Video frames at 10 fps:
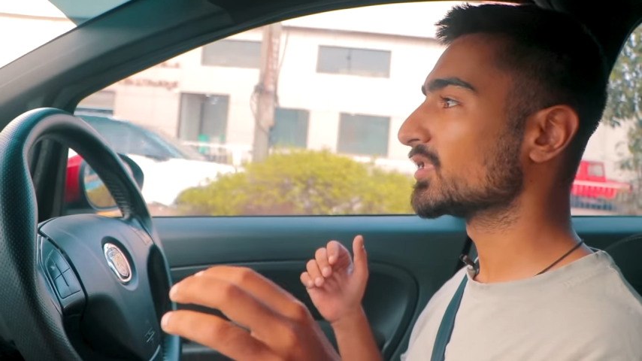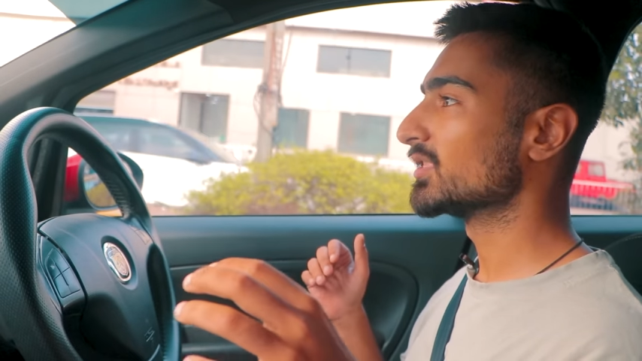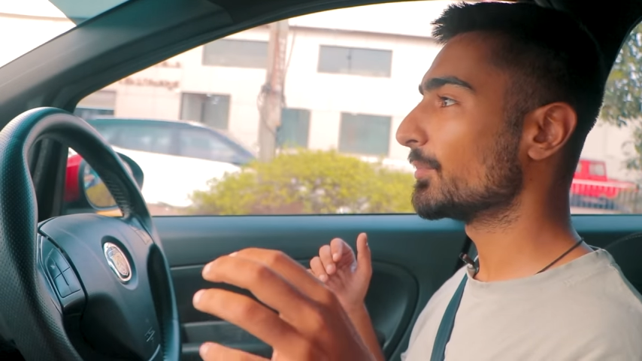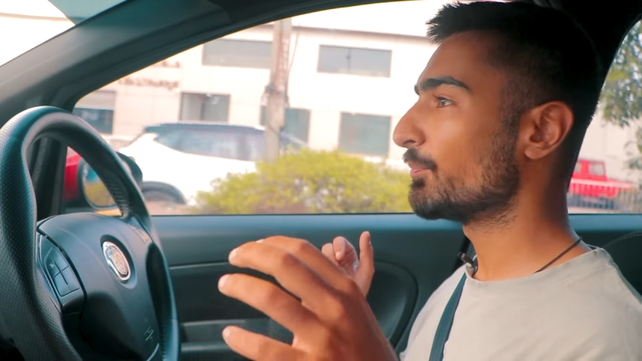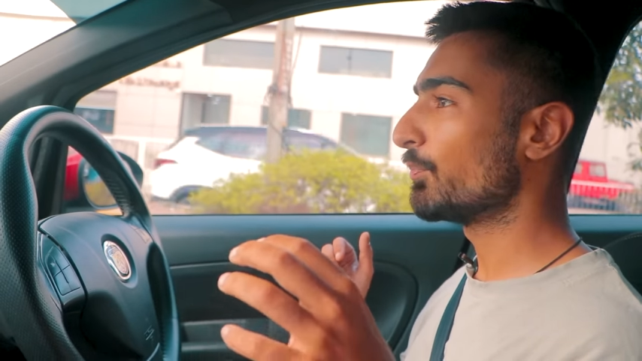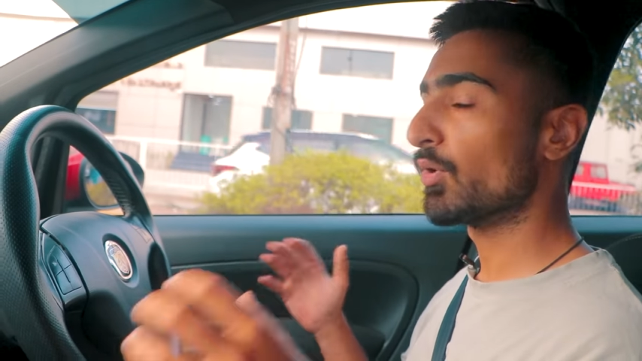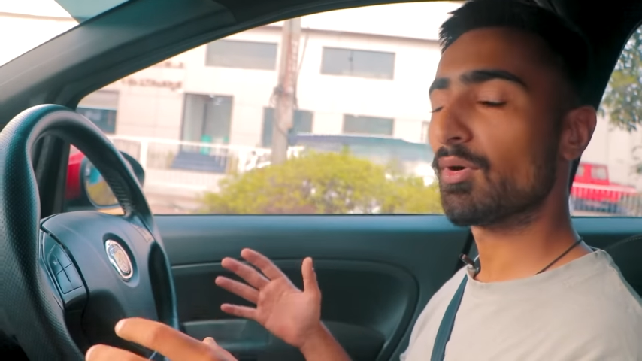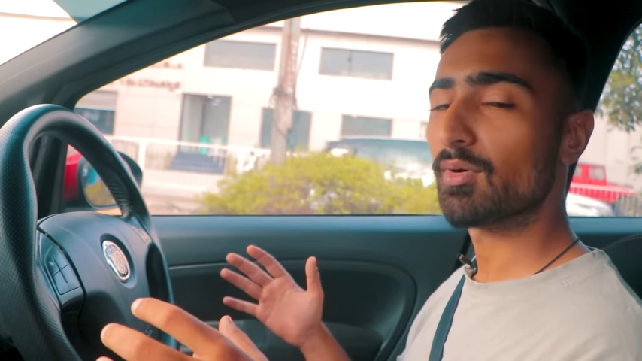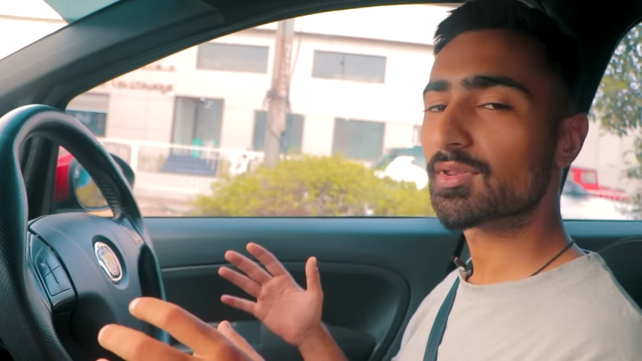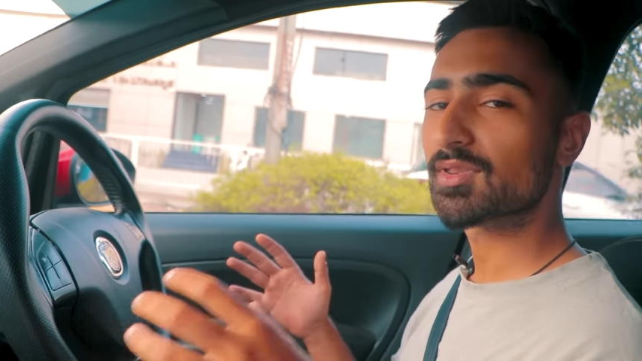the
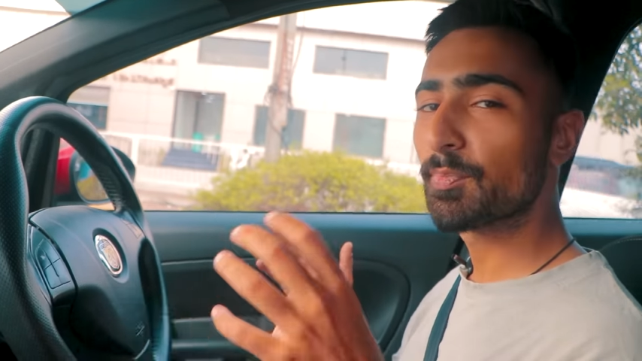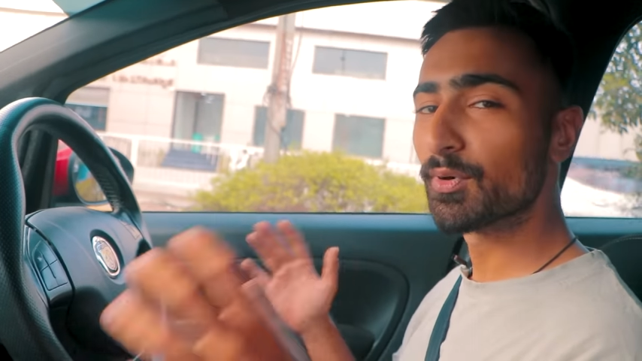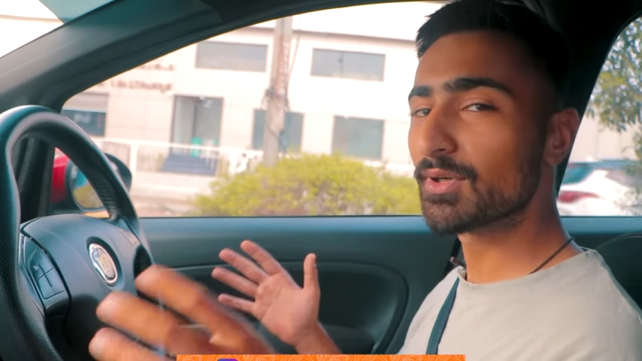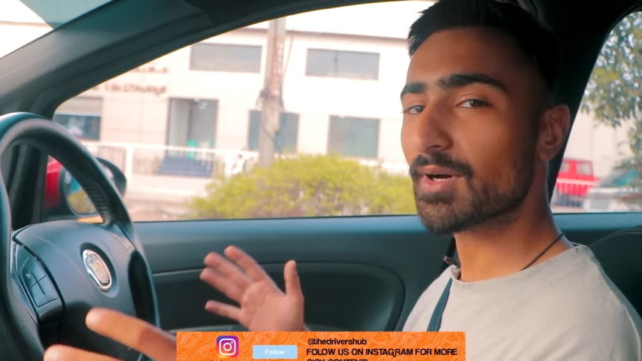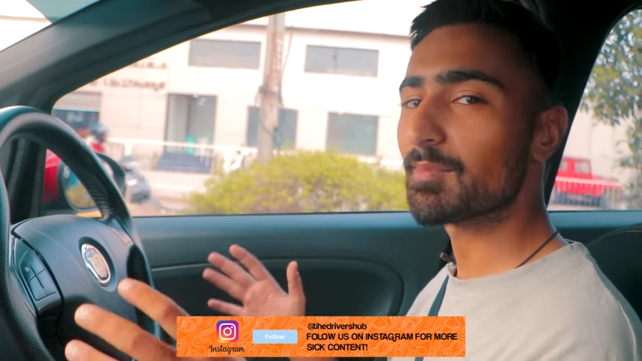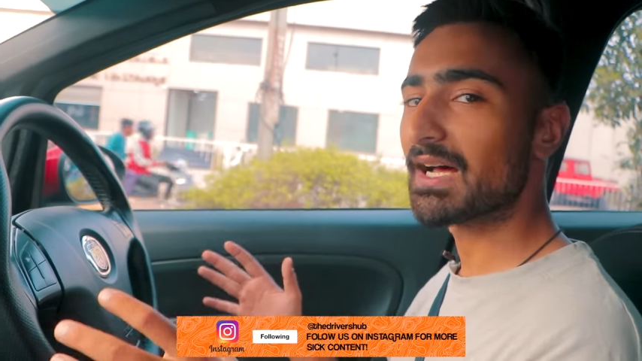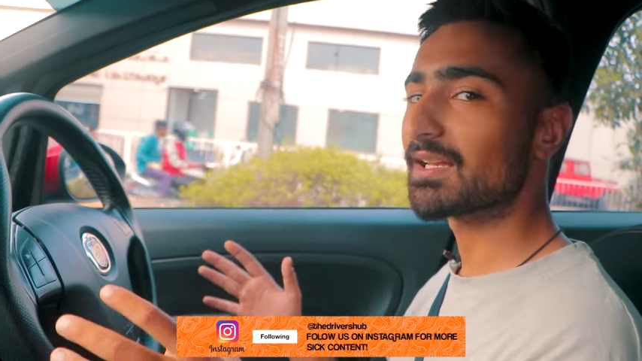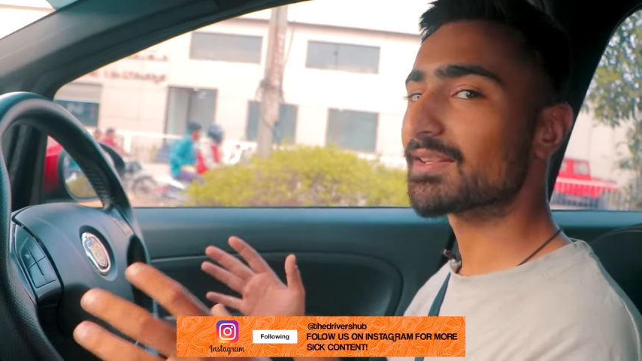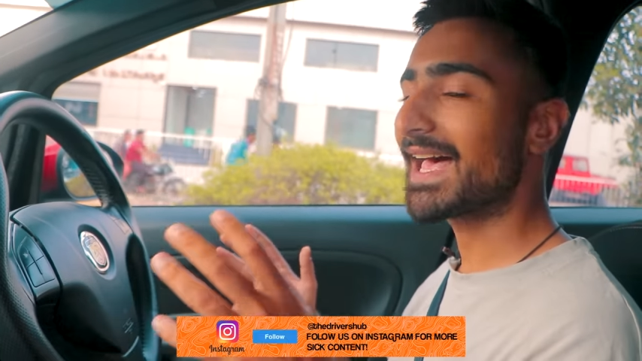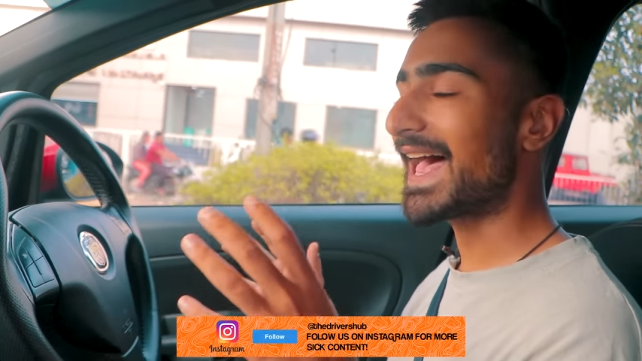Punto
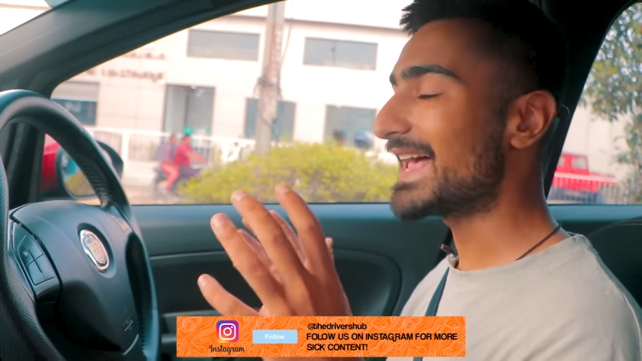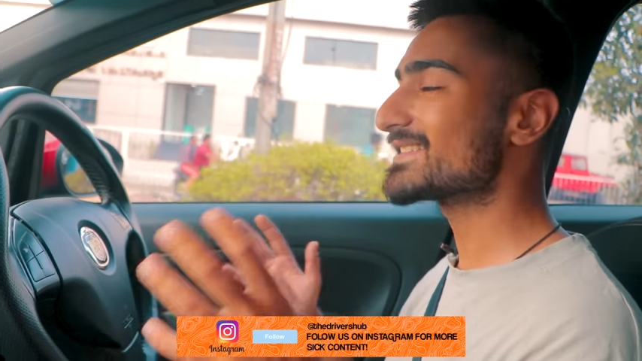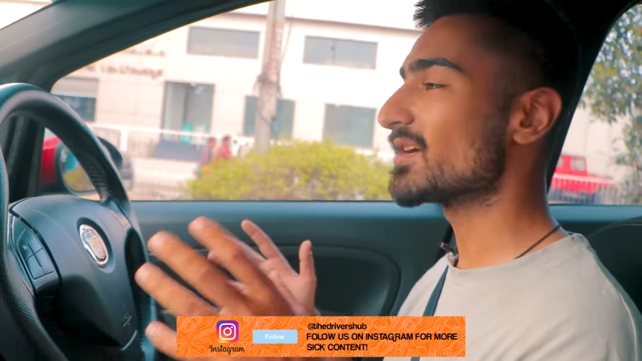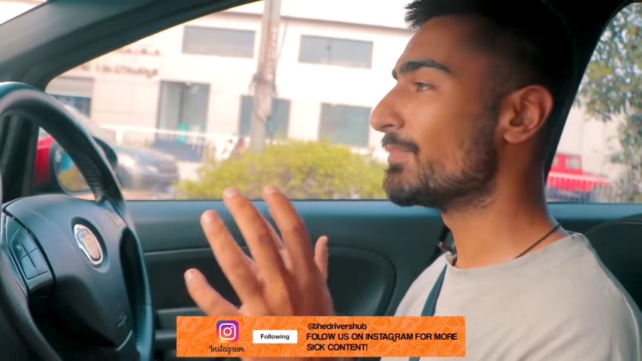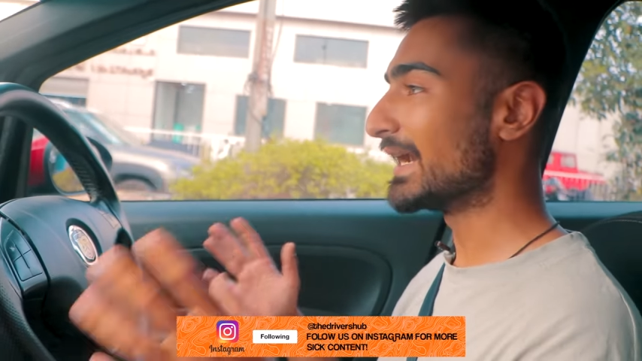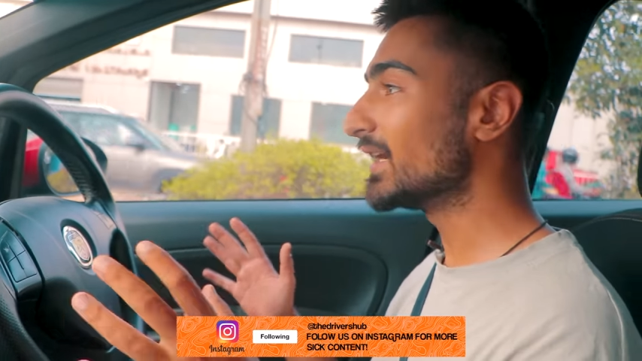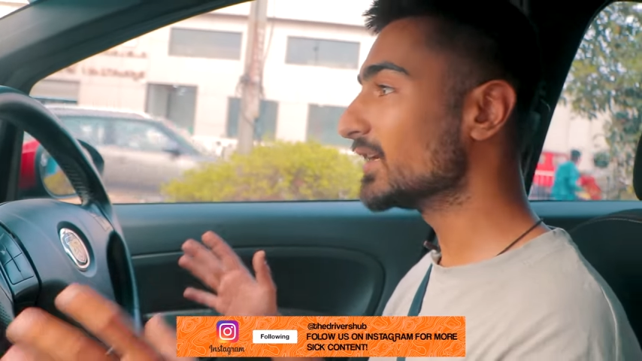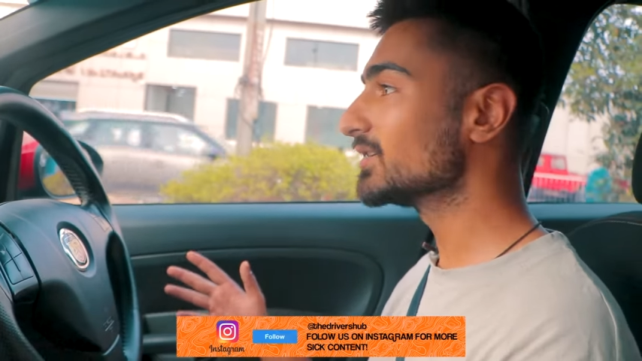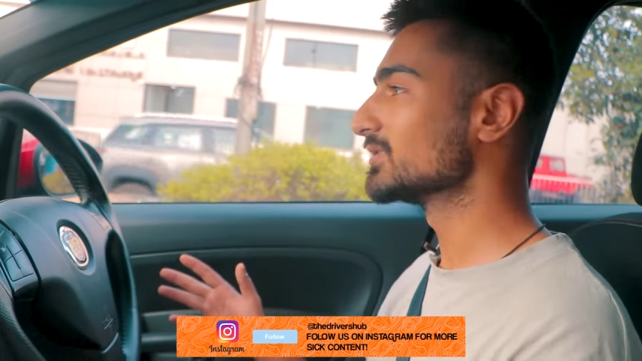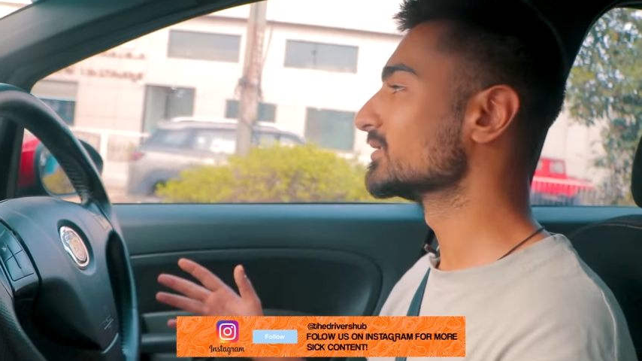Abarth as a build